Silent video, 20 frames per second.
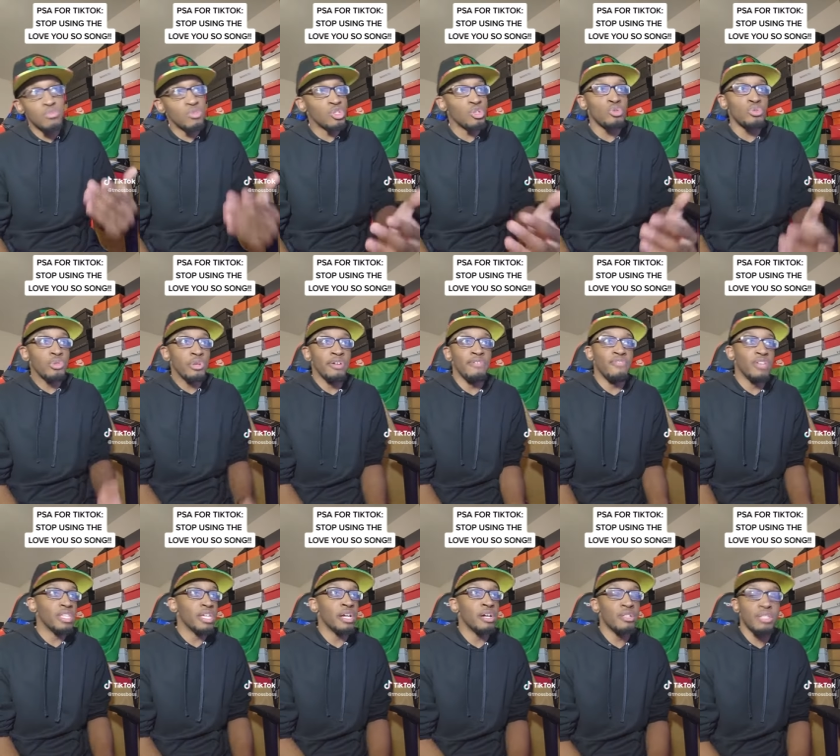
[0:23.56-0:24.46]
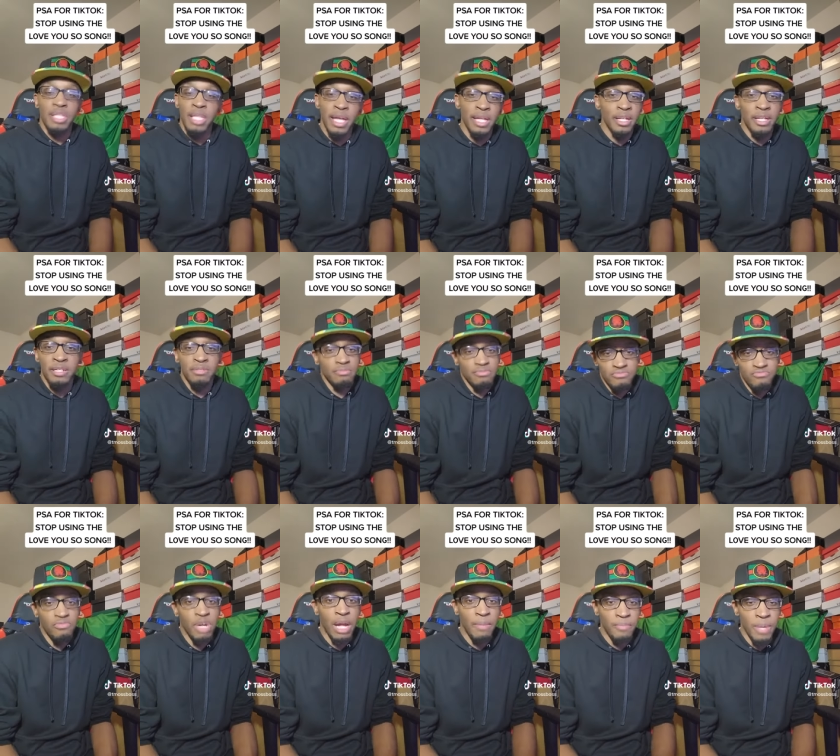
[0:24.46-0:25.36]
2-3 videos later,
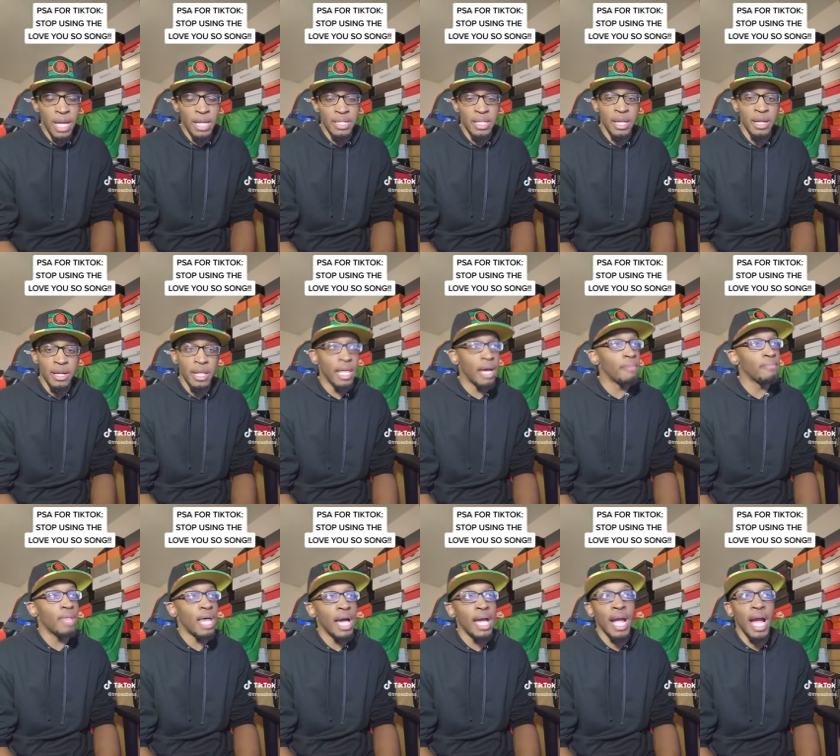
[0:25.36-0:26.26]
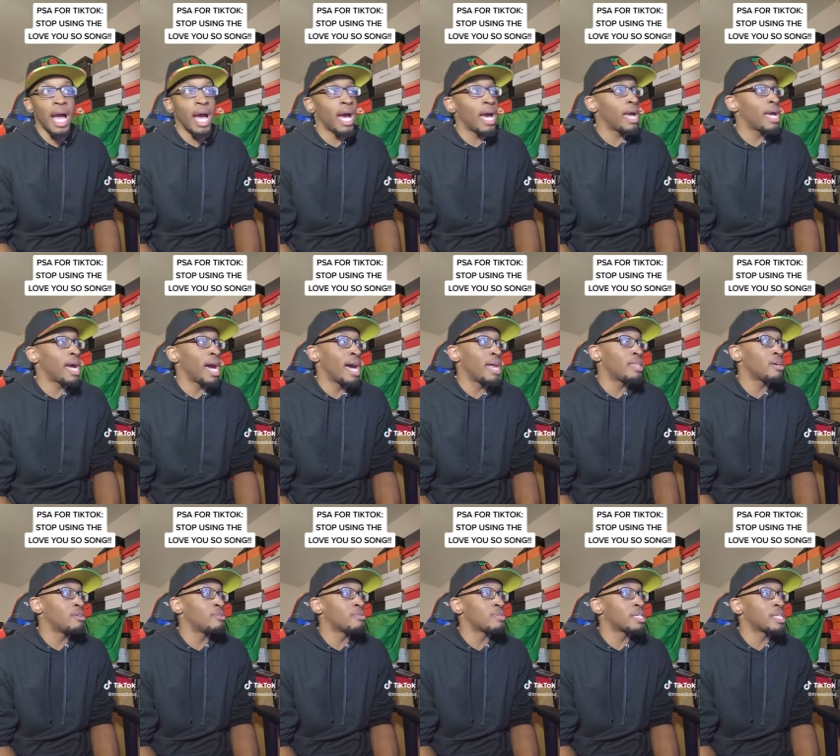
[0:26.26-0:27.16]
right back there. And I'm like, I
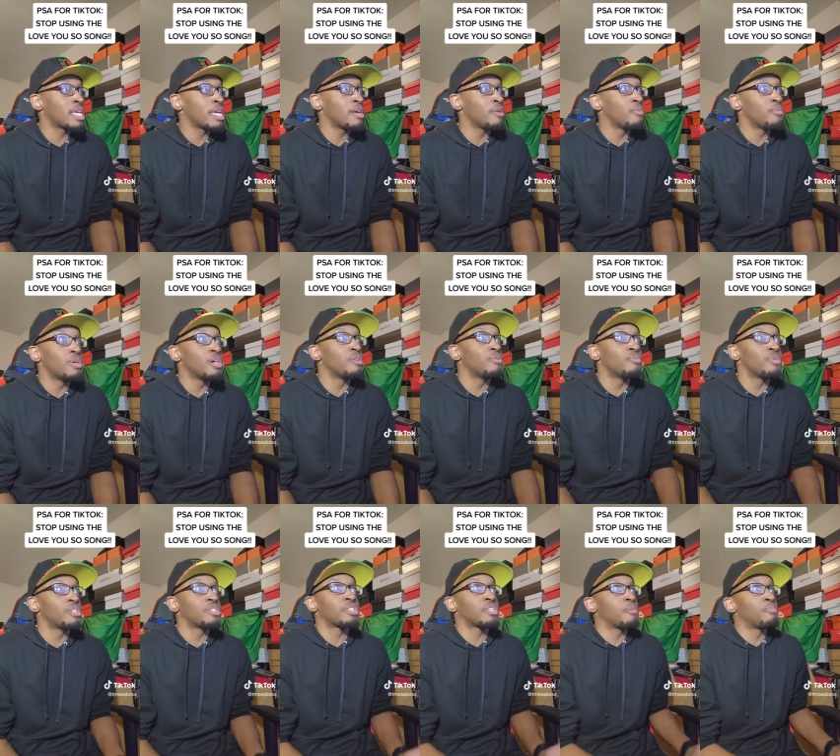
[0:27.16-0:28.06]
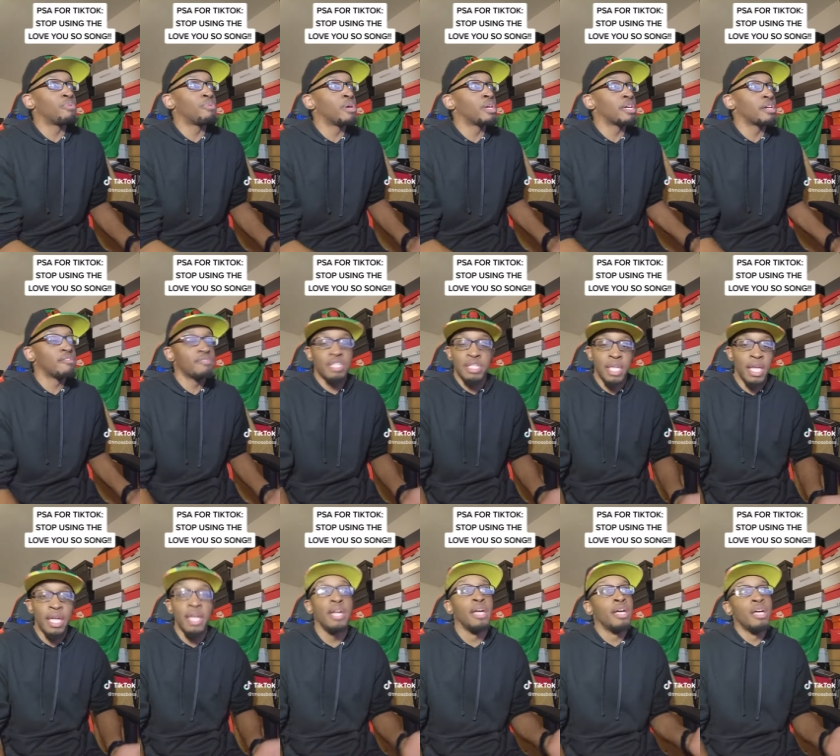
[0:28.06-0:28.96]
don't get what's the point of
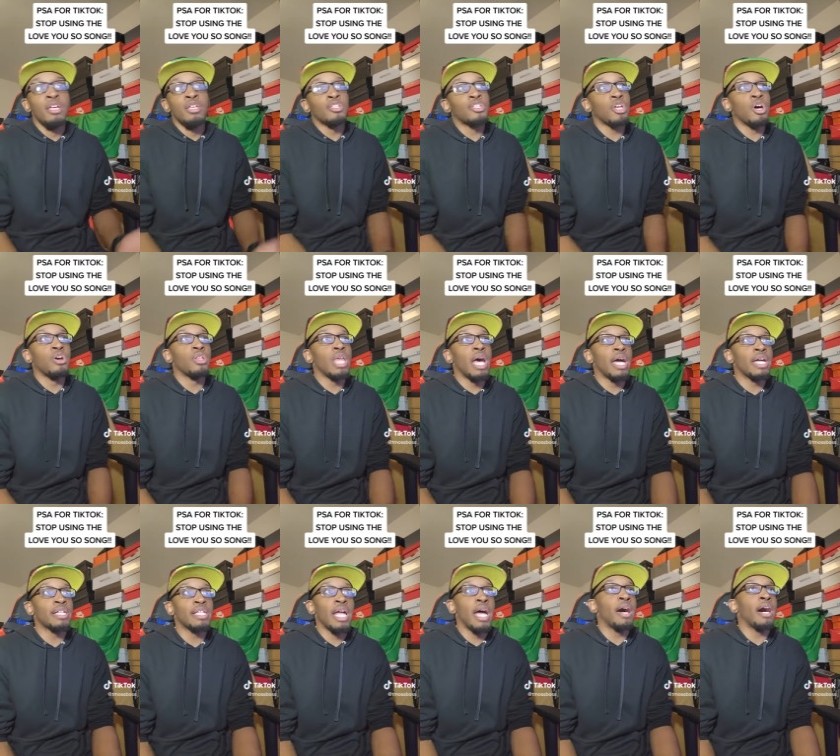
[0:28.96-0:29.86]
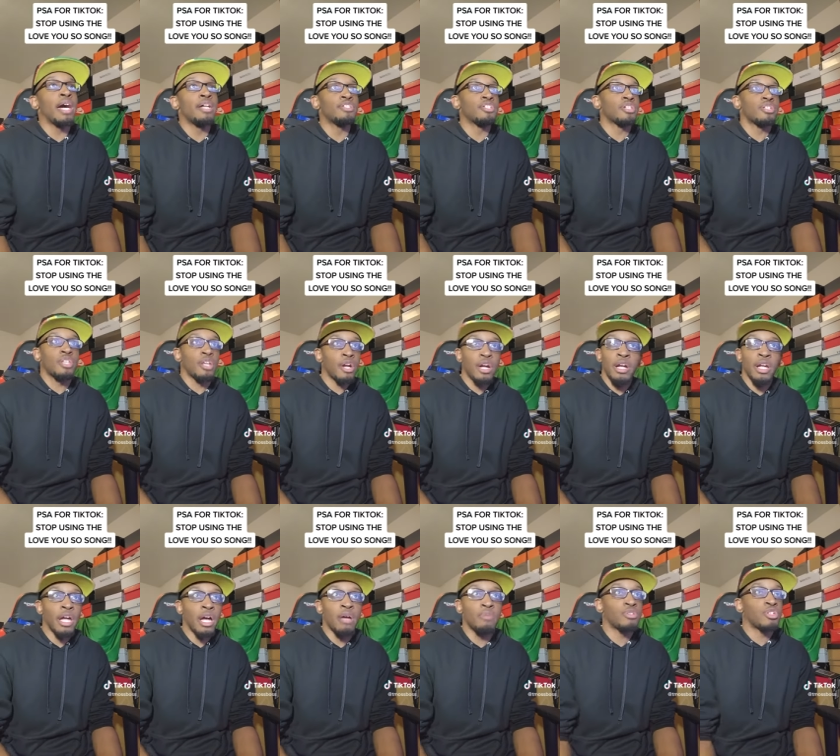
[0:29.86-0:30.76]
saying. So like now I just
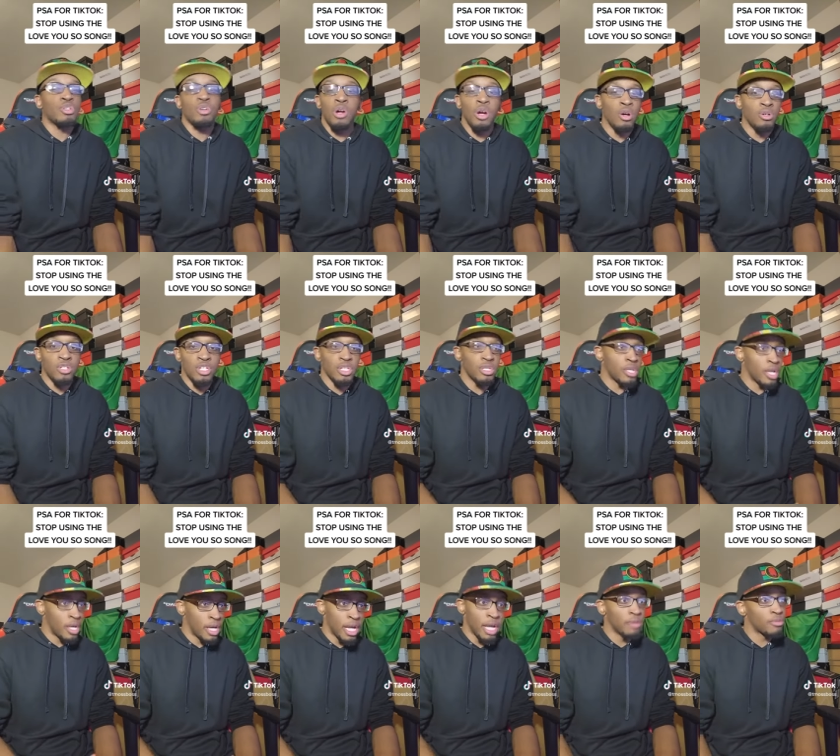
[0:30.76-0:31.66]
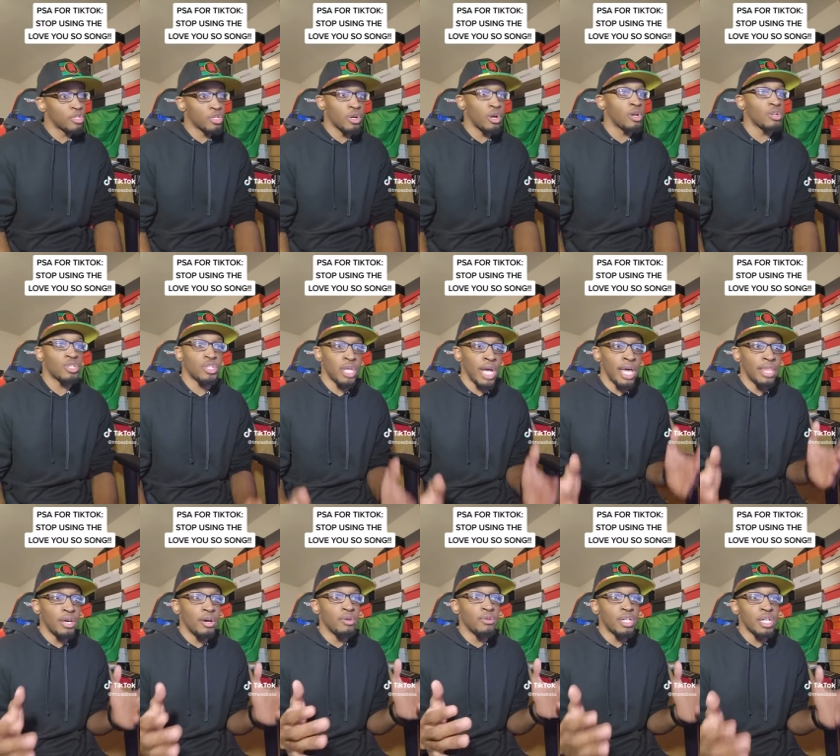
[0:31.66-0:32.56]
hurry up, scroll. So
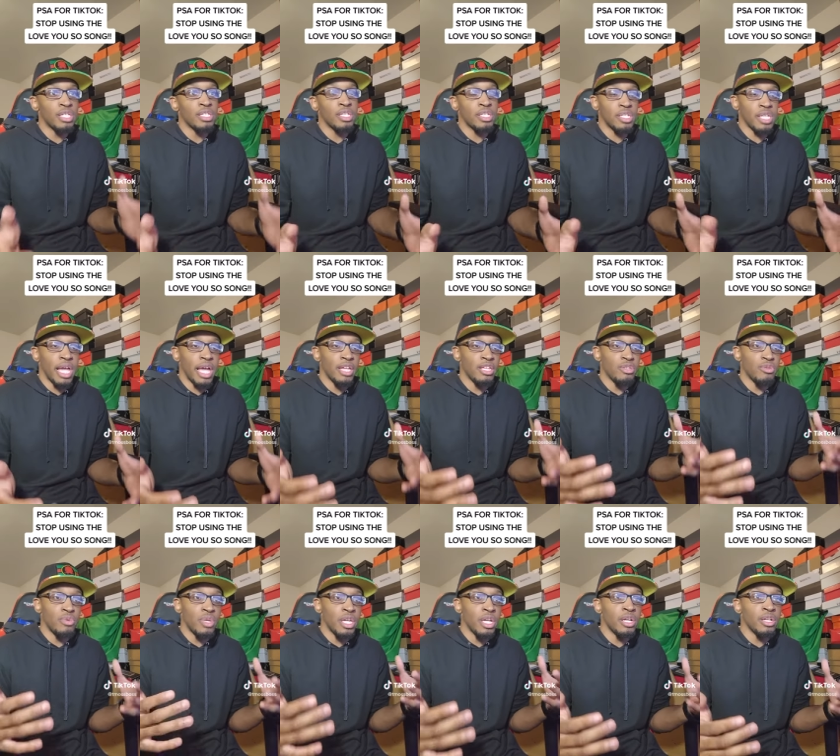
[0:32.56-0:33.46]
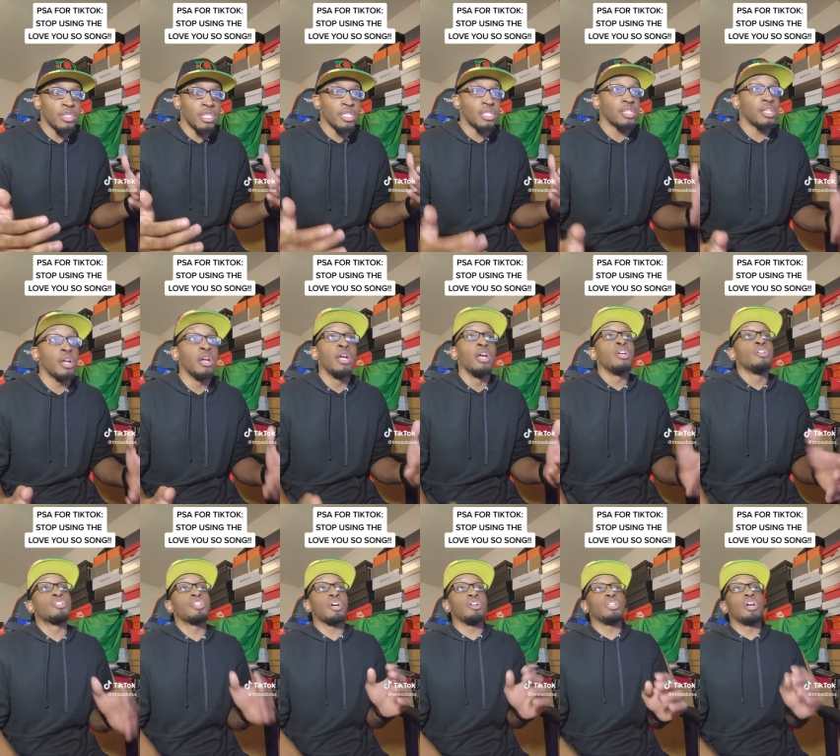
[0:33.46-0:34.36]
I don't, because it's like you hear this stuff.
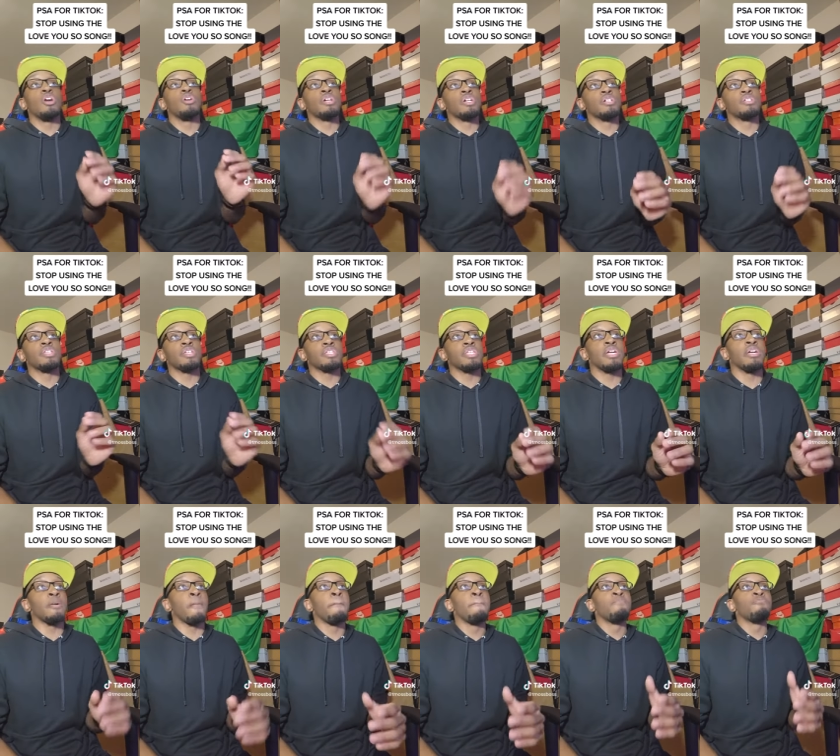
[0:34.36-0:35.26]
So no, here's the thing